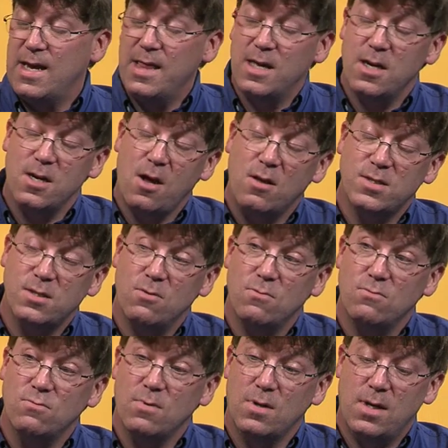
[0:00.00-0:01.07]
And then it
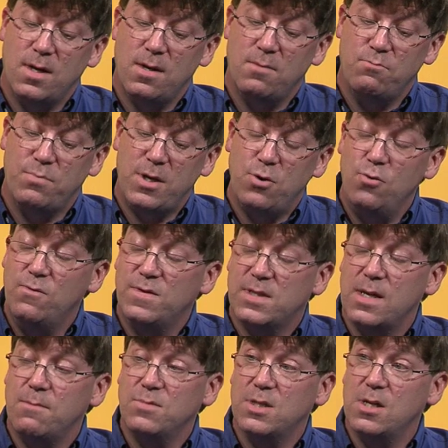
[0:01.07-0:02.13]
also behooves
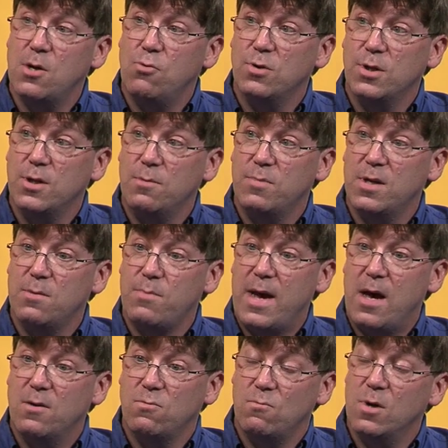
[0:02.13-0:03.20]
them to know a little bit
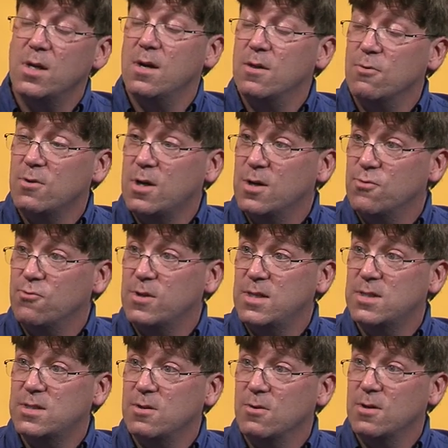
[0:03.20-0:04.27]
about what other
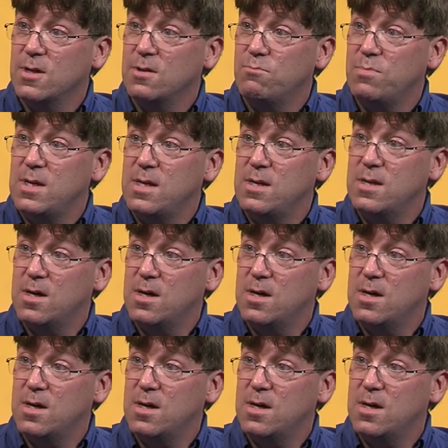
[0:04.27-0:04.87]
countries are going to be,